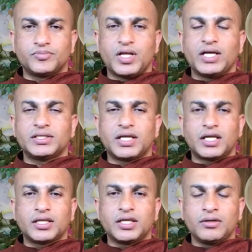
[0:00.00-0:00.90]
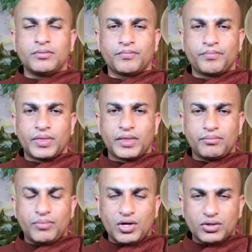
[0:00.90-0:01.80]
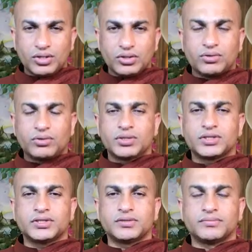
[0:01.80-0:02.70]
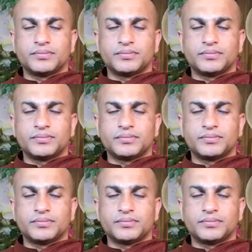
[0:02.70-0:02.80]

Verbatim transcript: There is nothing beyond the thoughts.